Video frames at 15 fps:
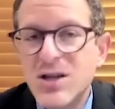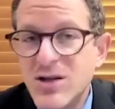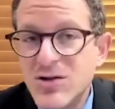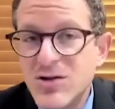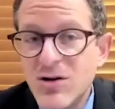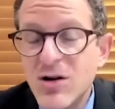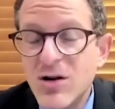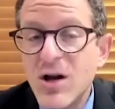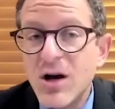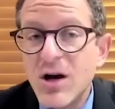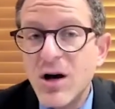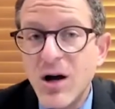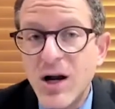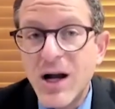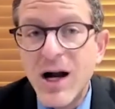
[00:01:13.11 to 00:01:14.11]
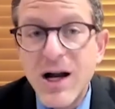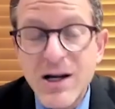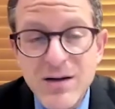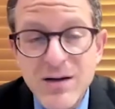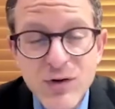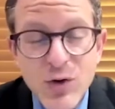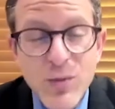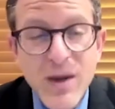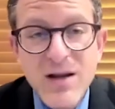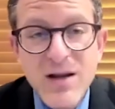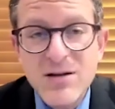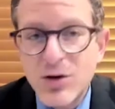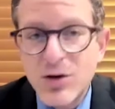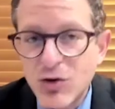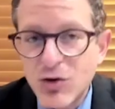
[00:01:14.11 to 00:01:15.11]
And these are cognitive
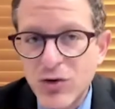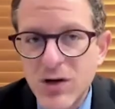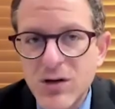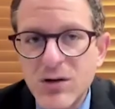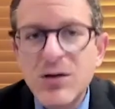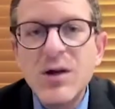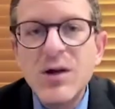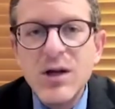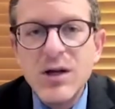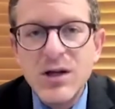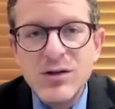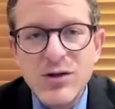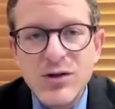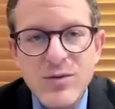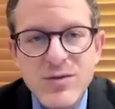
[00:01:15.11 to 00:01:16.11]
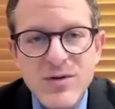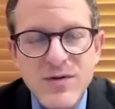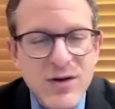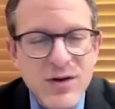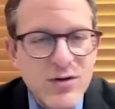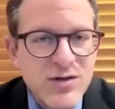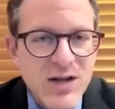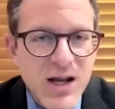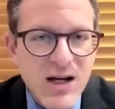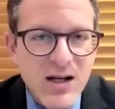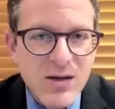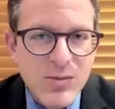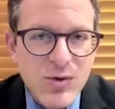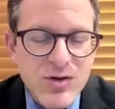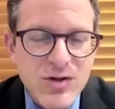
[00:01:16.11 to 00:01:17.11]
domains that are critical in terms of
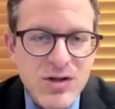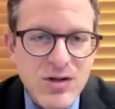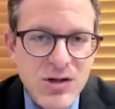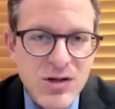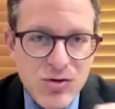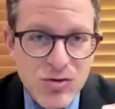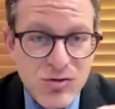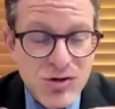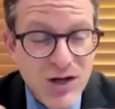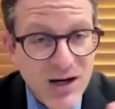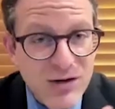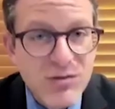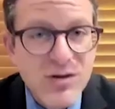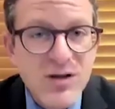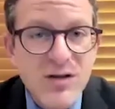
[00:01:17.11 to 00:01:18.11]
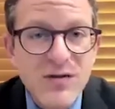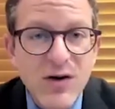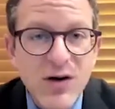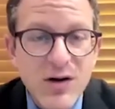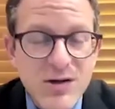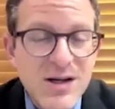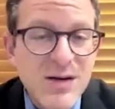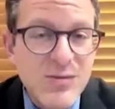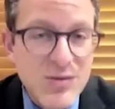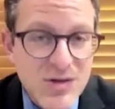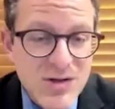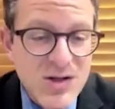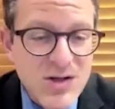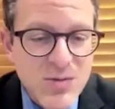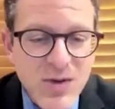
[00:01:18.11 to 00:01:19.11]
understanding a person's trajectory of
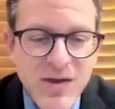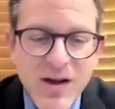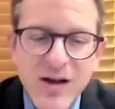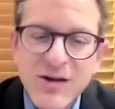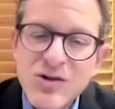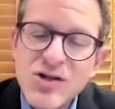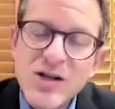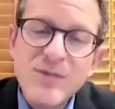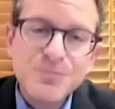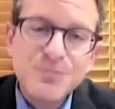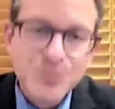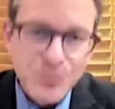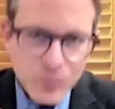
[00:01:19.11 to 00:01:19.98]
Alzheimer's disease pathology